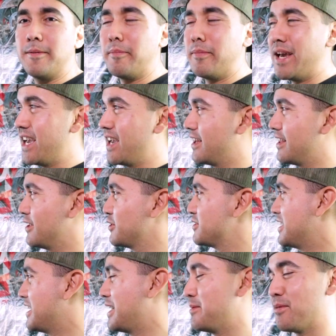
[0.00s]
Man,
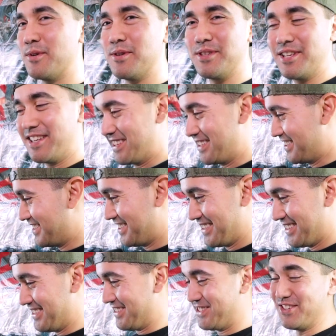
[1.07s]
those neighbors
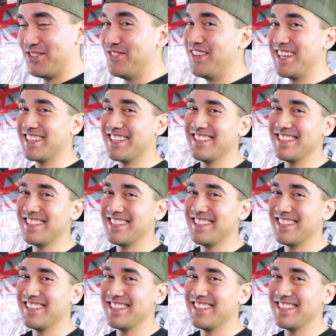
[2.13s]
sure make